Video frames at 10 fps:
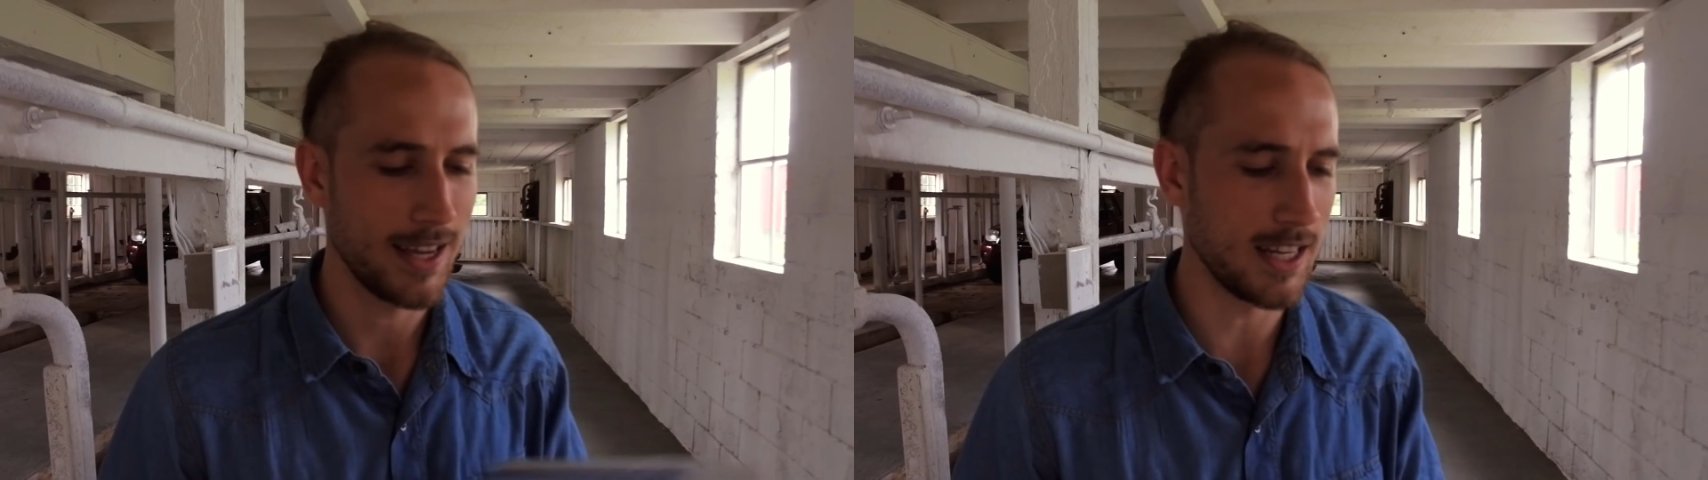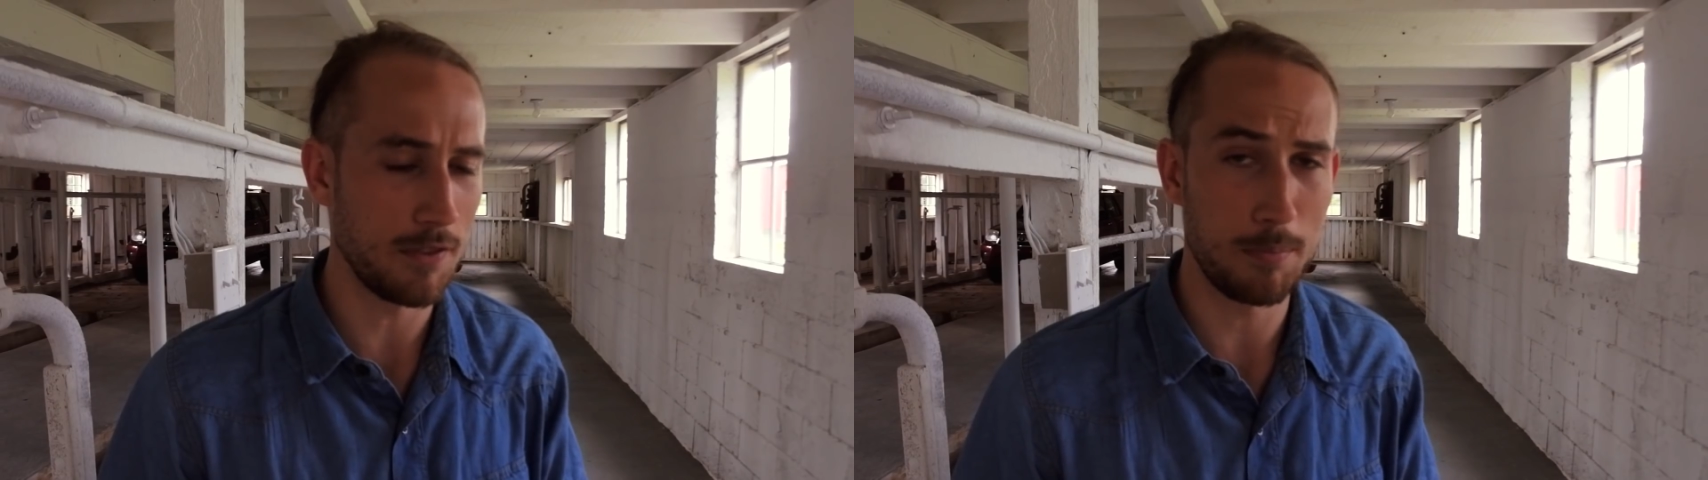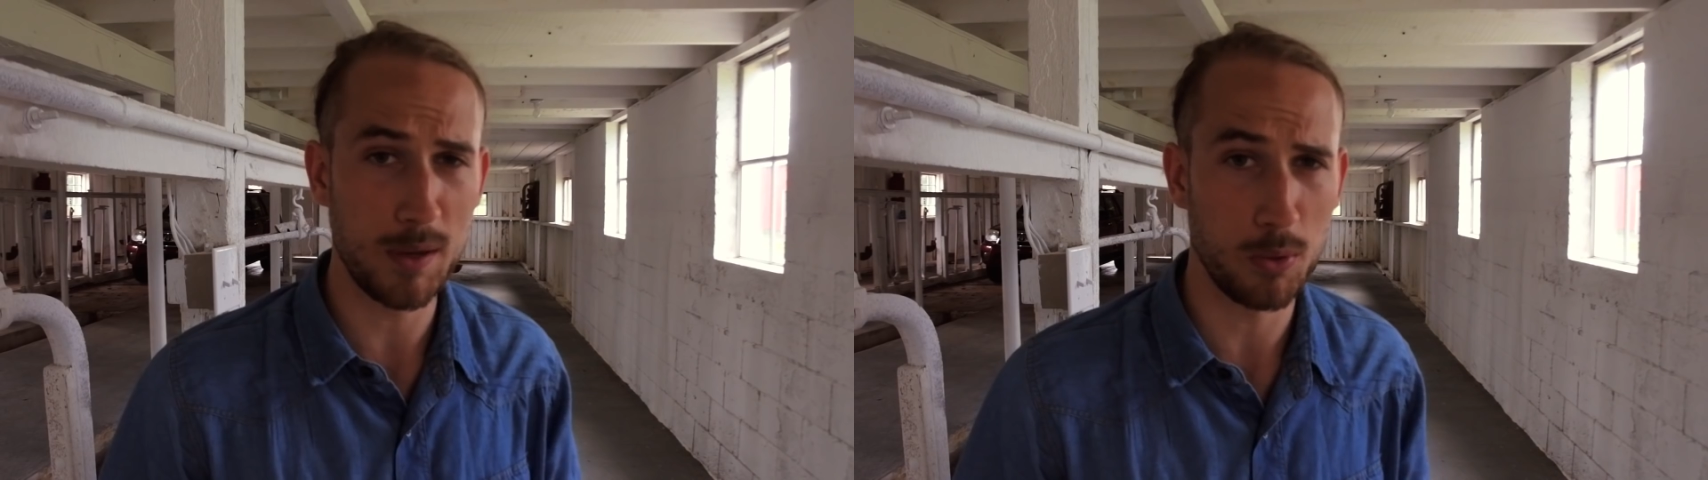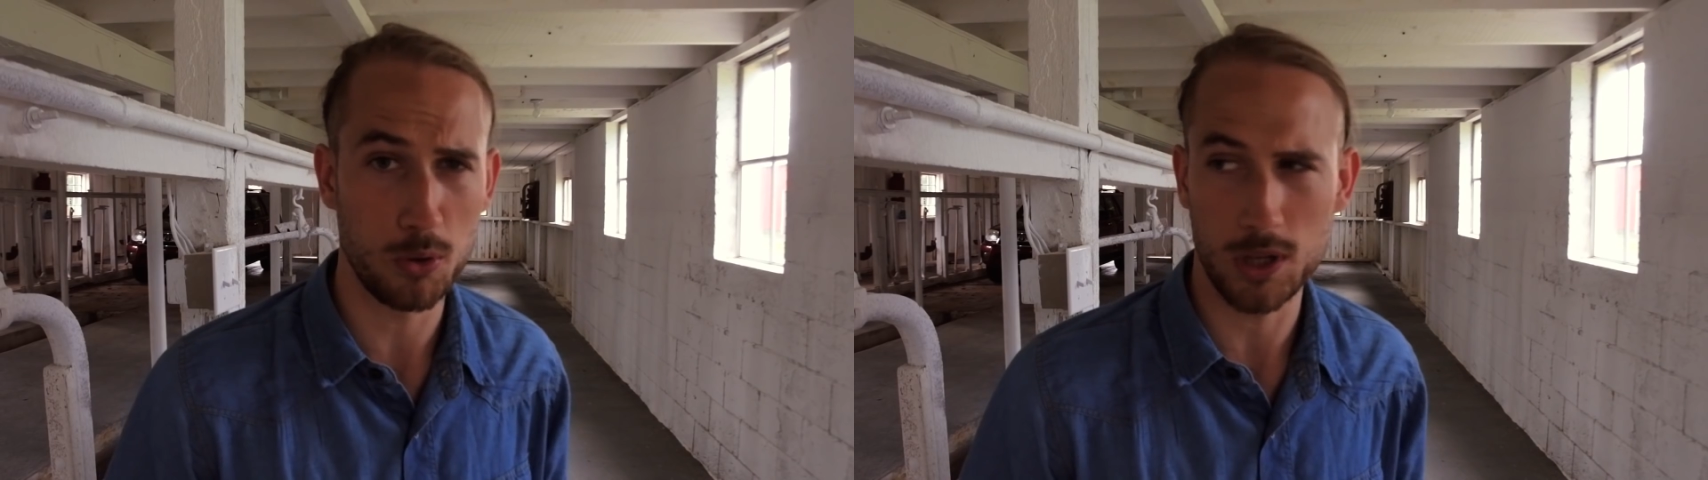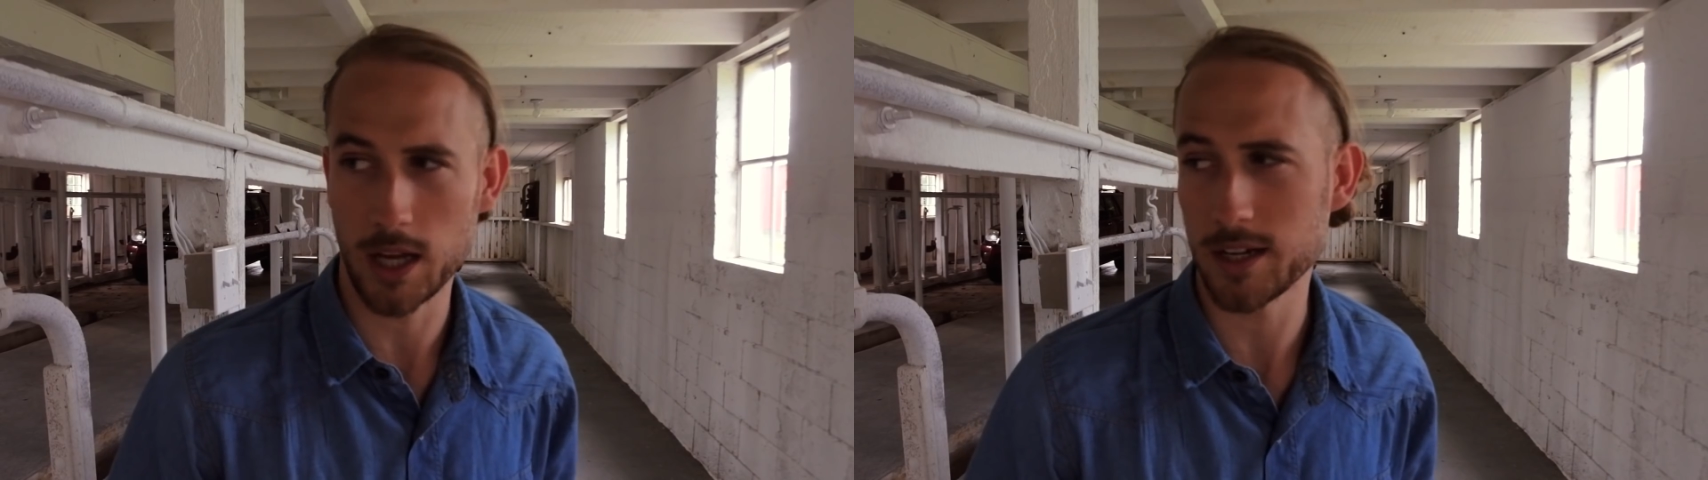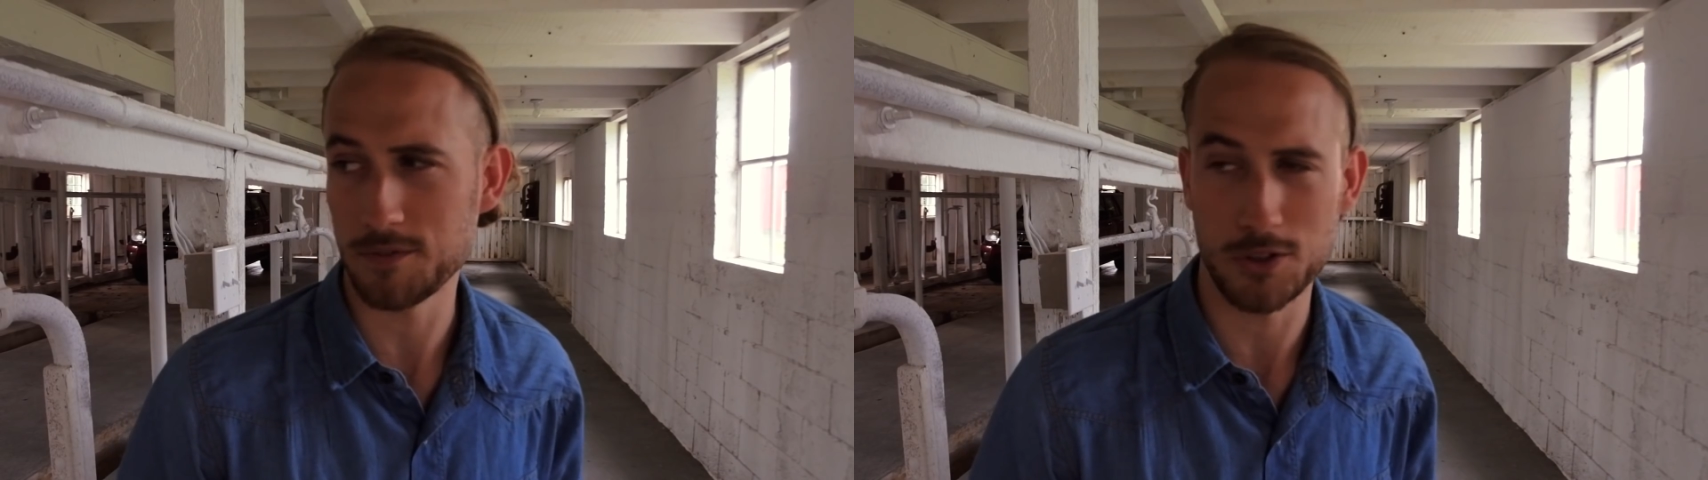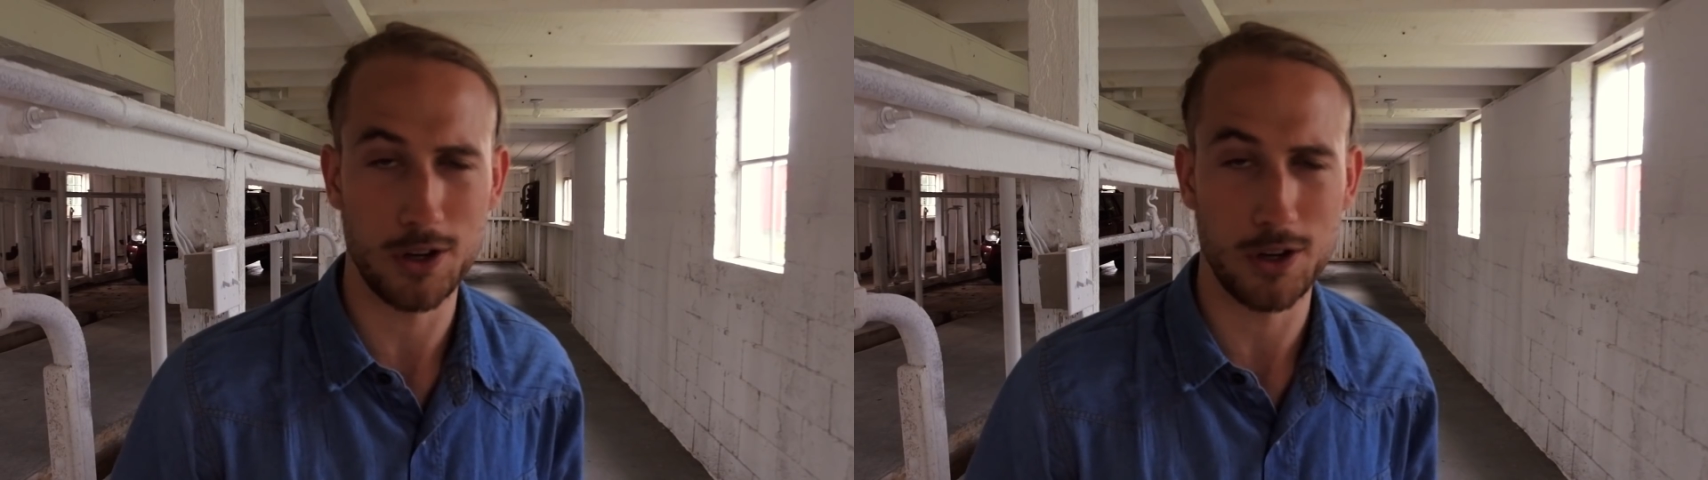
And even people, like if